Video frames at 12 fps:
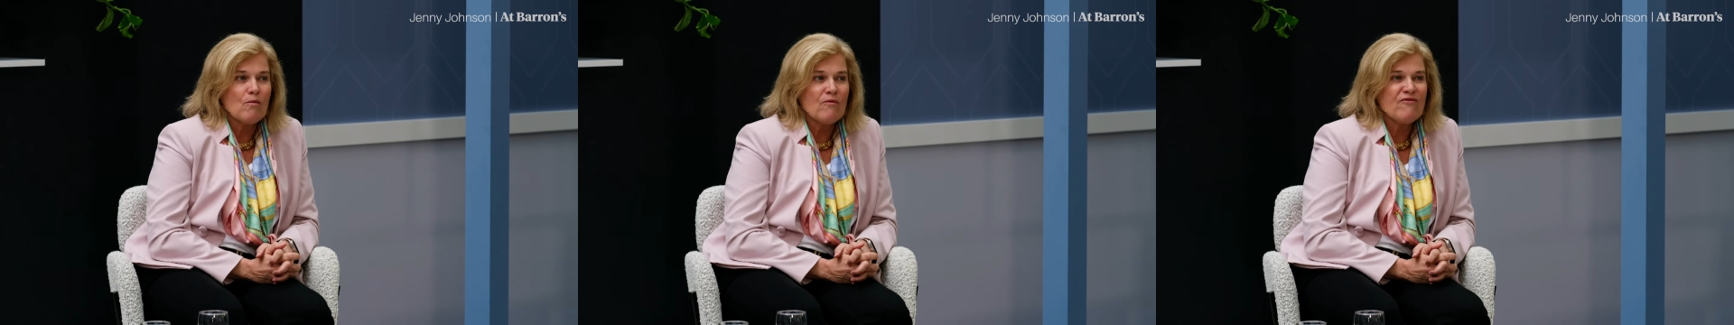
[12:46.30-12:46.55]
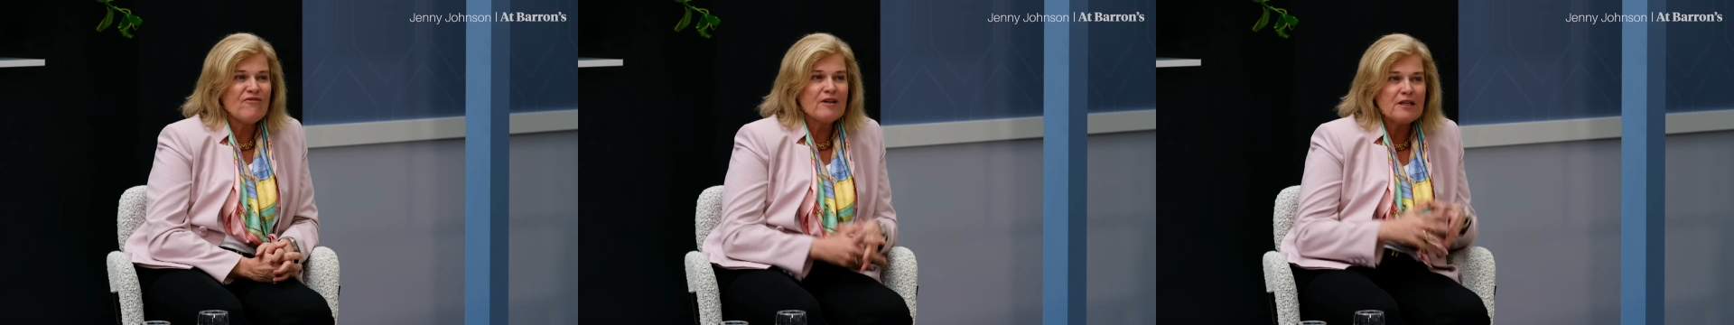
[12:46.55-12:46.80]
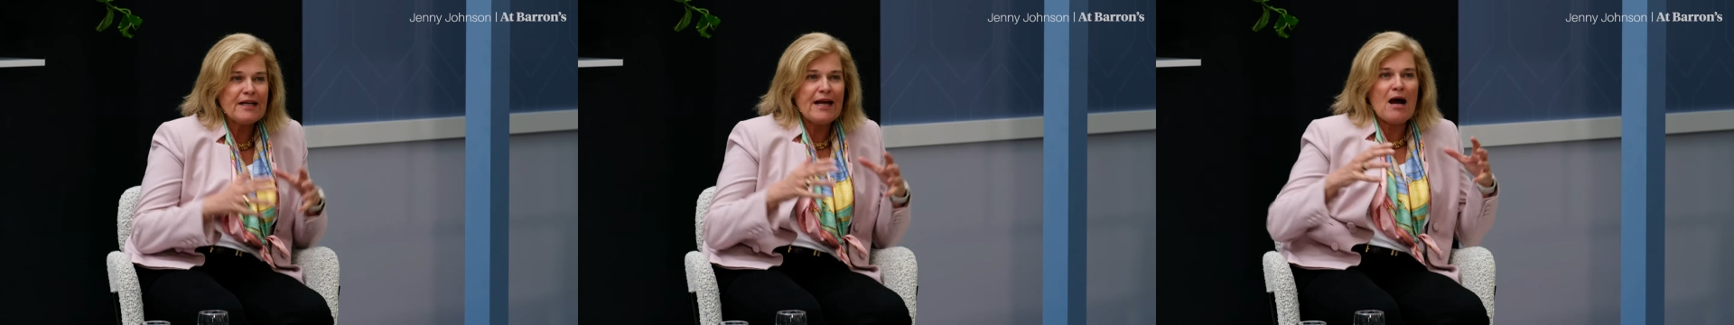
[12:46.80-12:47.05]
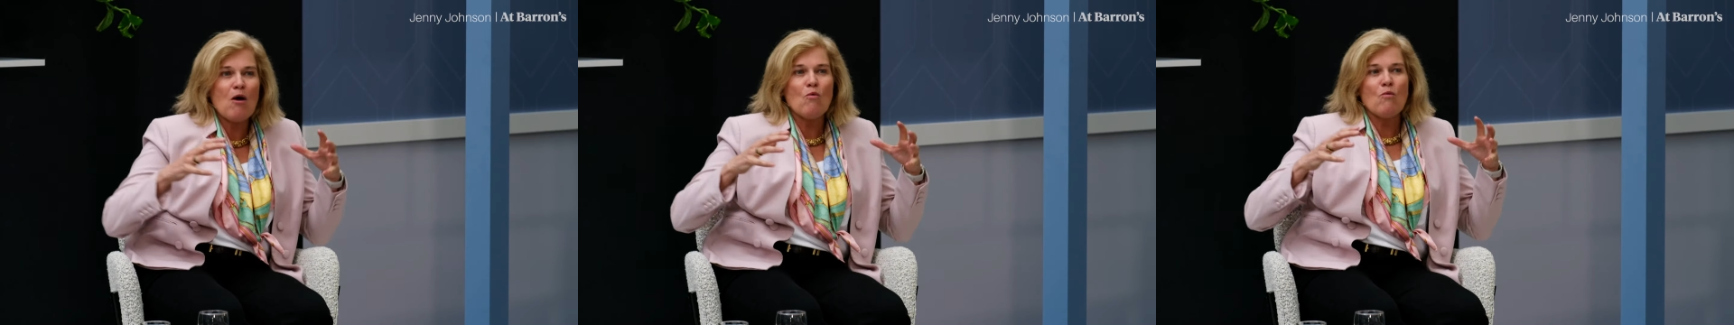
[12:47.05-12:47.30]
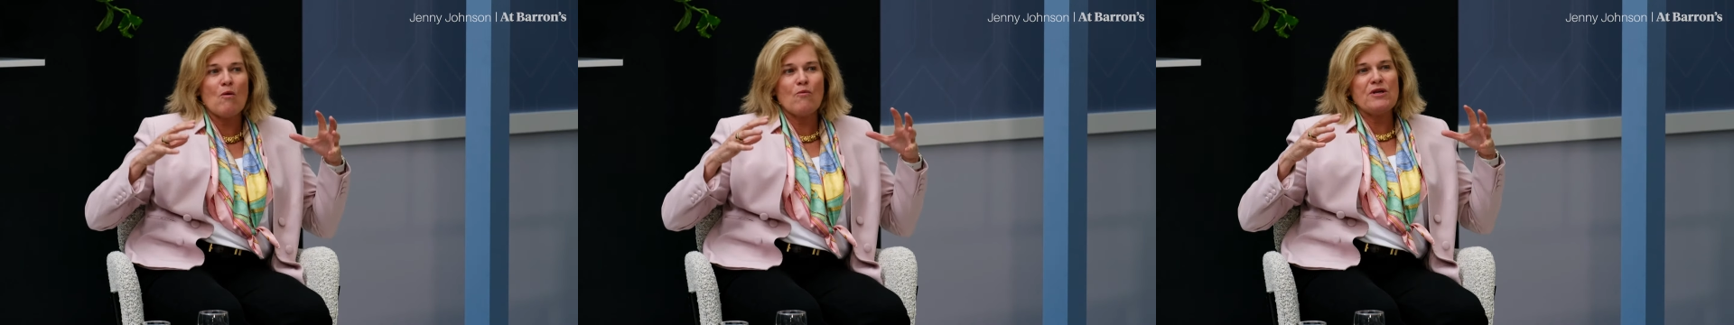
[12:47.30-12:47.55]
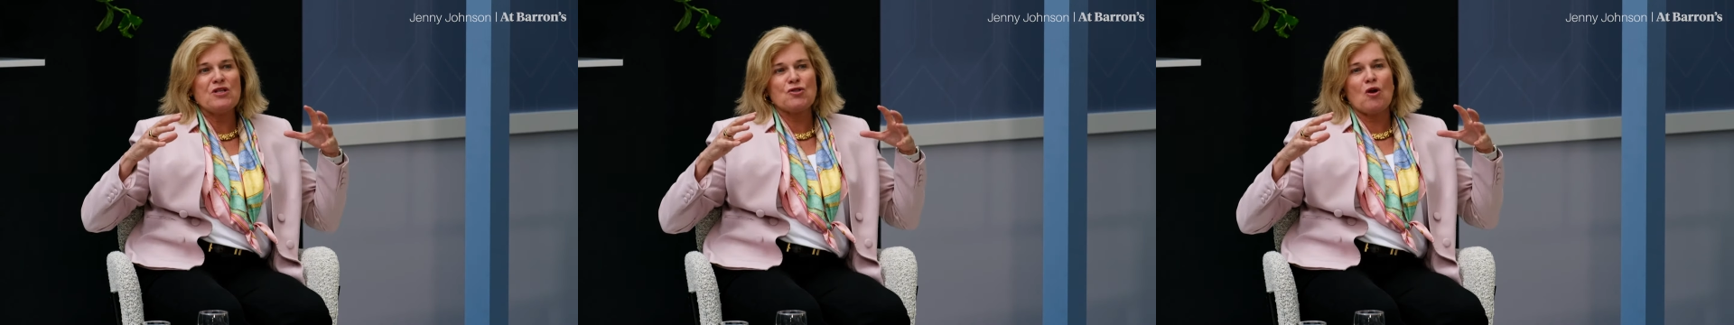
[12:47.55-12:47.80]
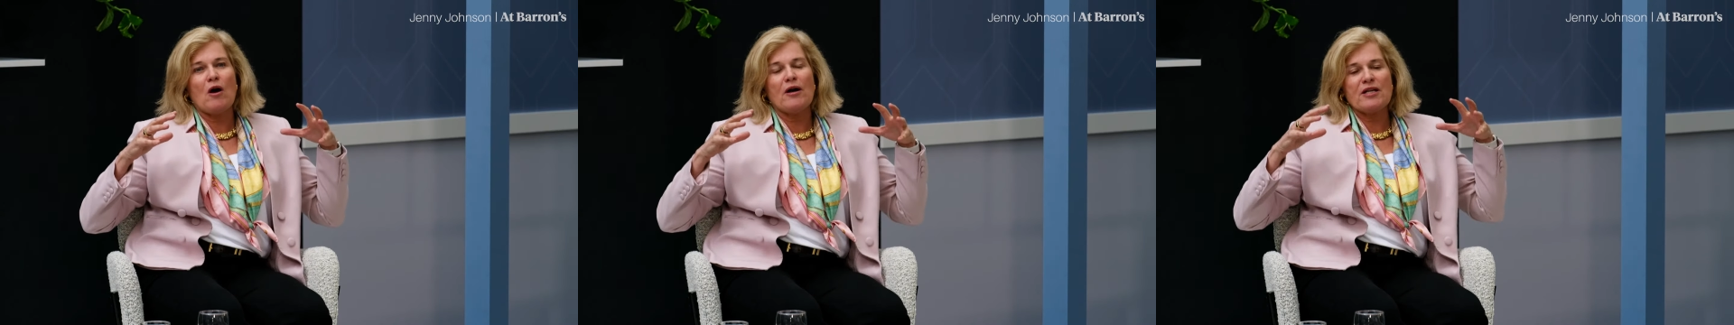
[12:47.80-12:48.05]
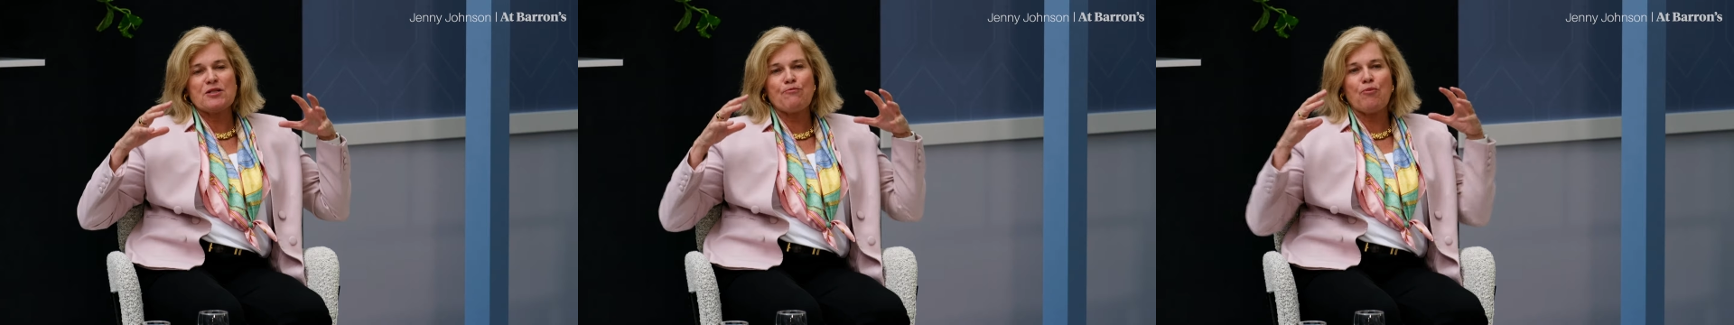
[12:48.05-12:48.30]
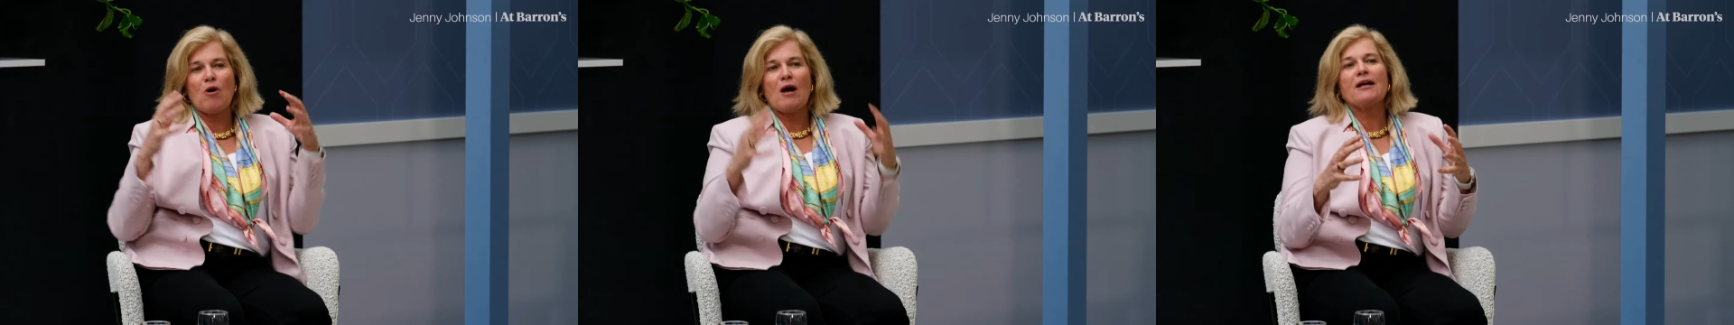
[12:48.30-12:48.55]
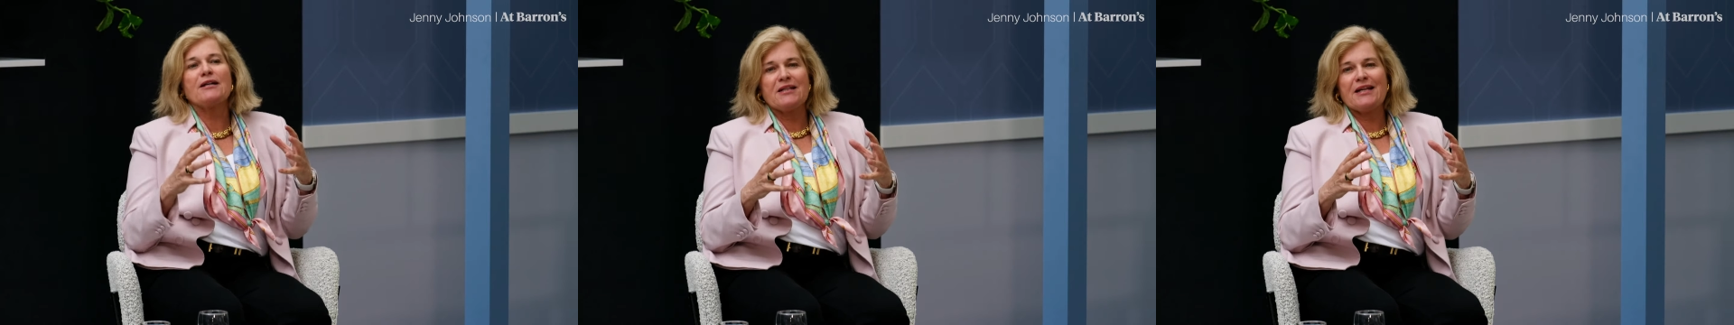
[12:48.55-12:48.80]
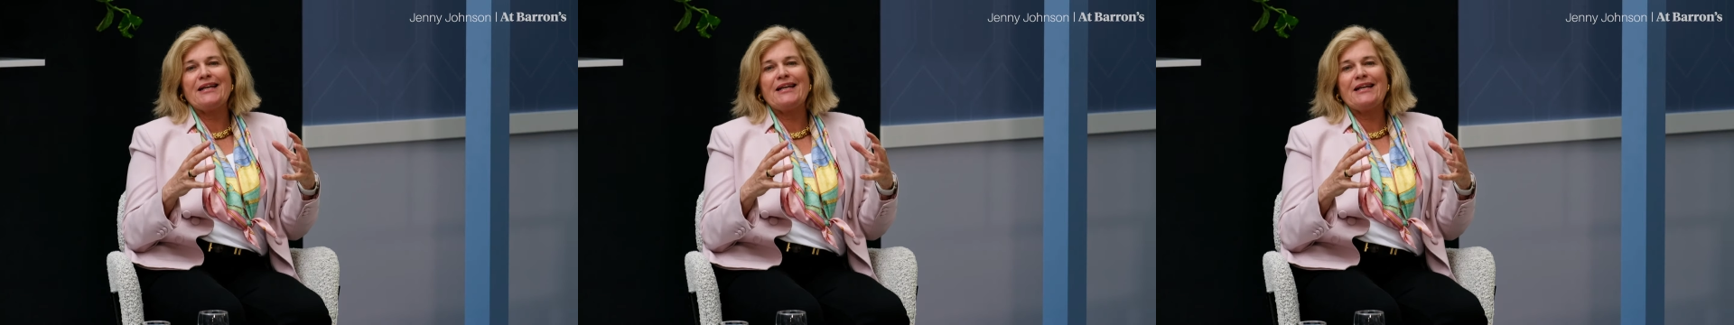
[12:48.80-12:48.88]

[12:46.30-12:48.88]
filling out what we saw as product